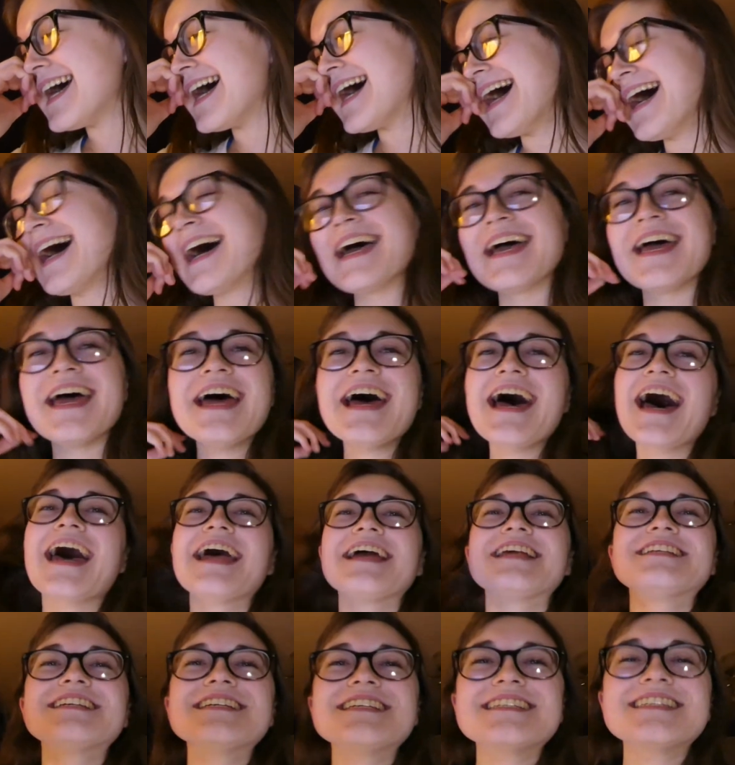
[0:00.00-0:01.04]
I
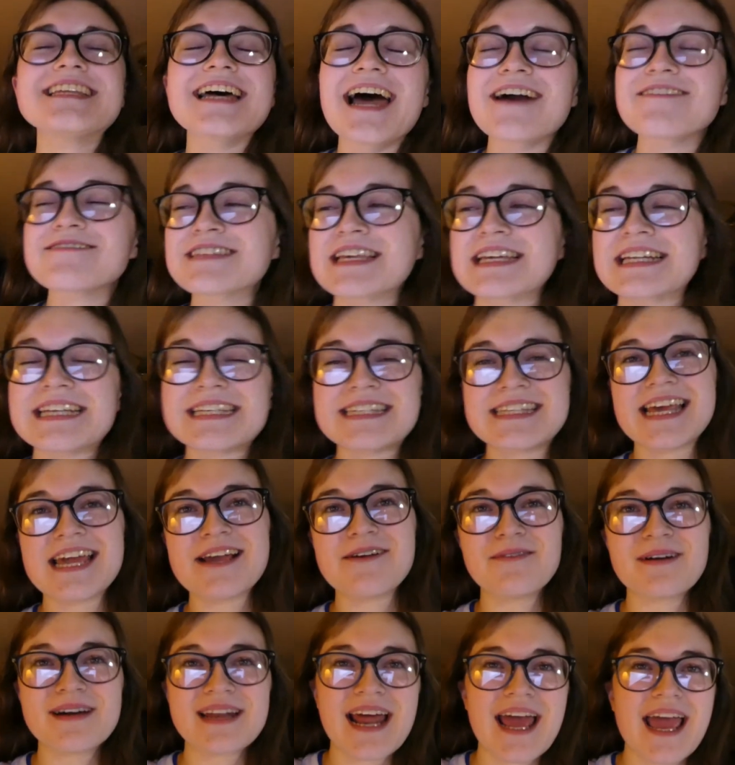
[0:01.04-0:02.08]
was gonna say
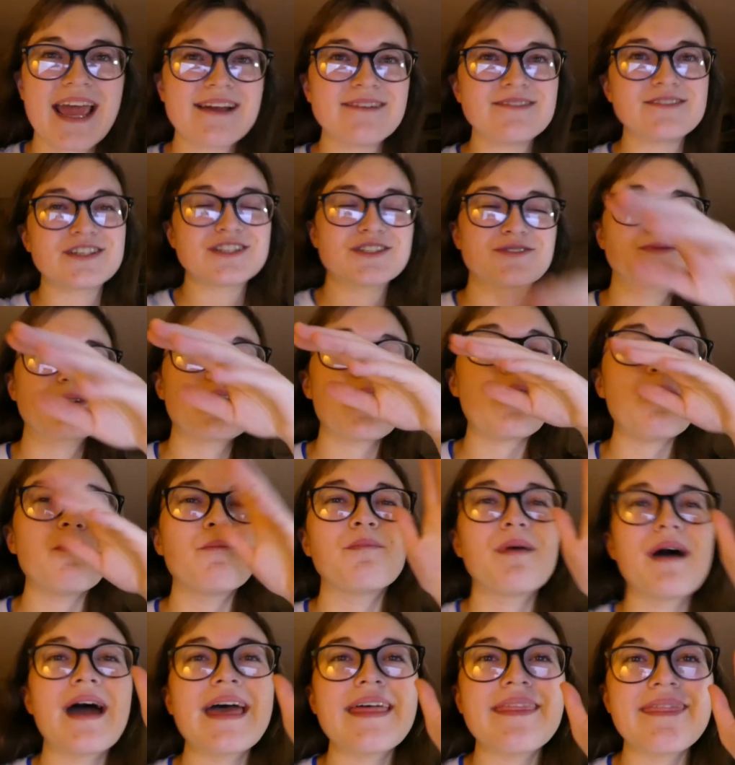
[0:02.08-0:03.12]
what I just wrote,
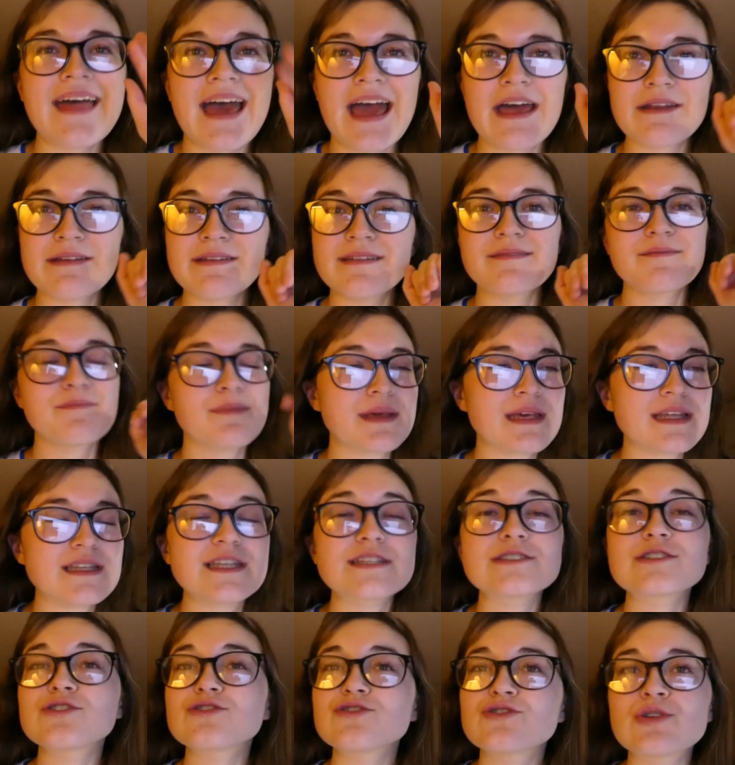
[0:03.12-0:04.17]
but that'd be a
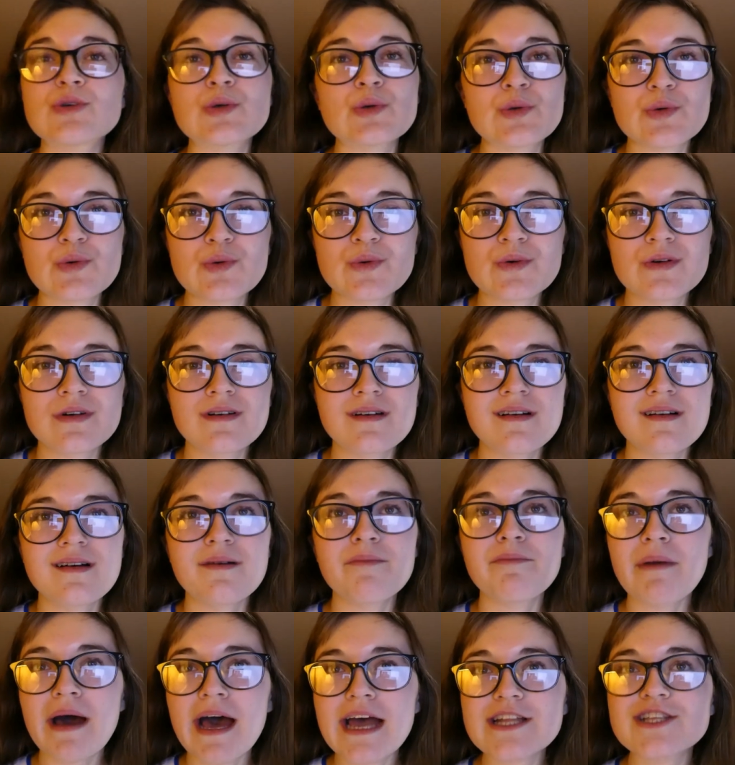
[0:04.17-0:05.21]
little too
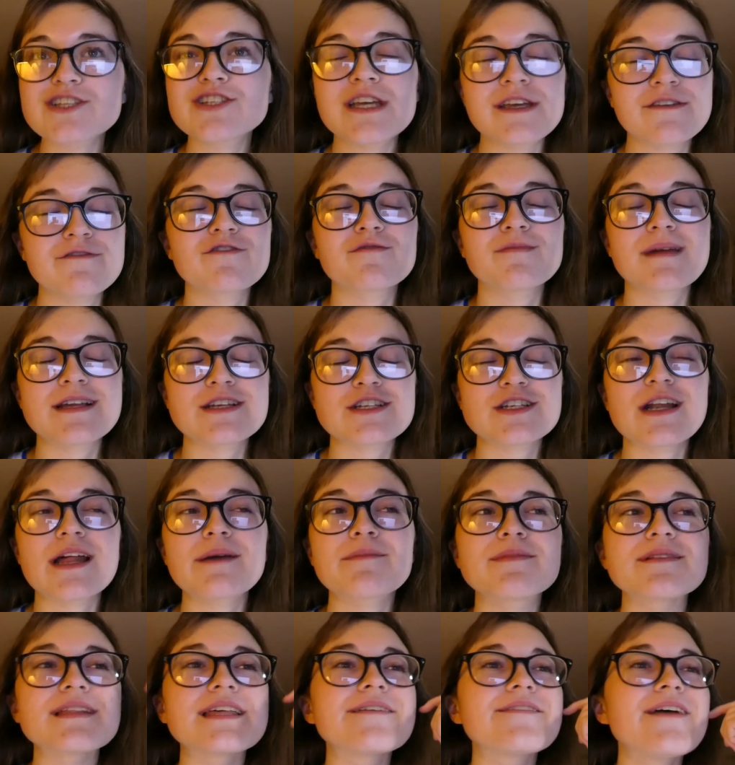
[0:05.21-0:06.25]
much information, I
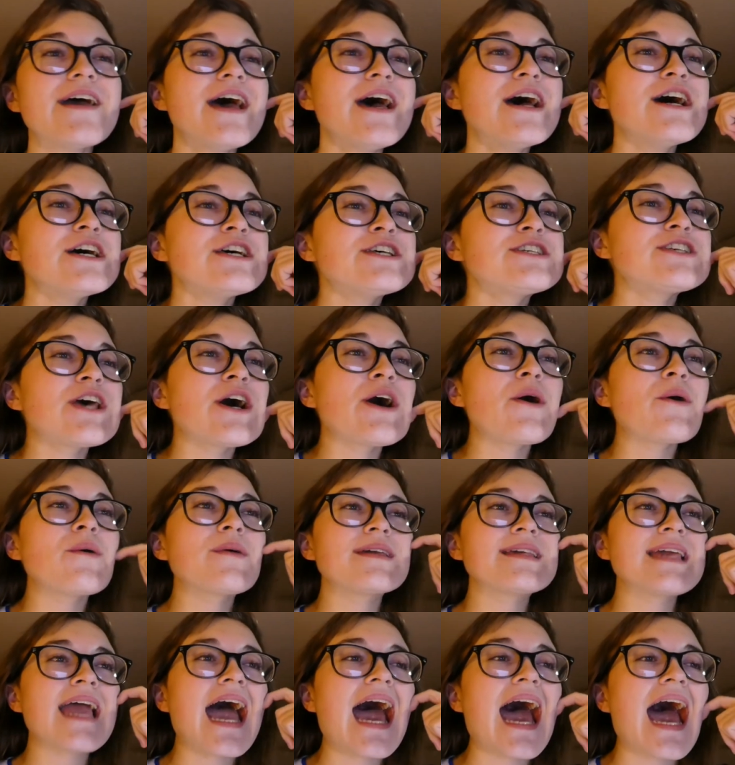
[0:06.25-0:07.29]
believe. So,
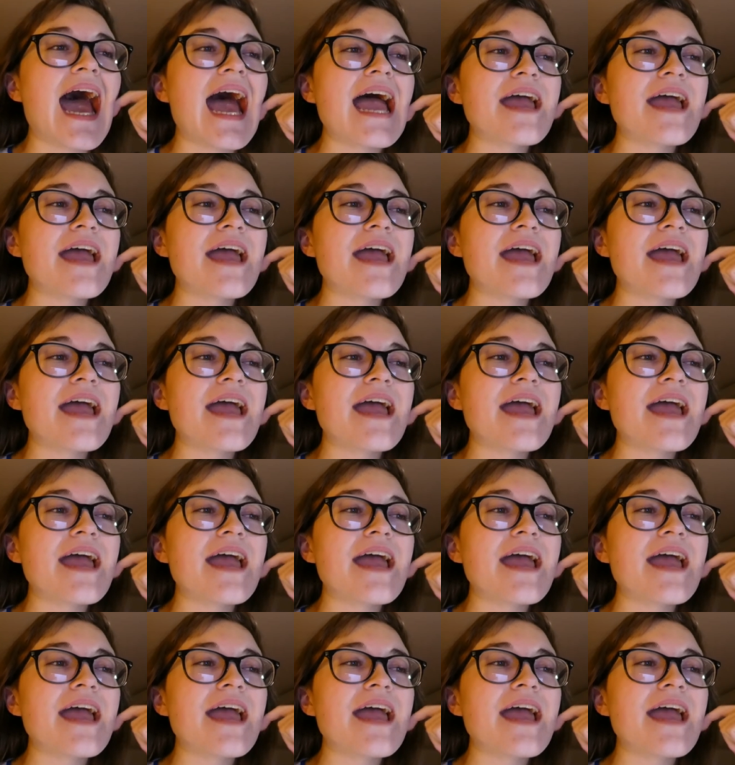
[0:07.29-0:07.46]
yeah,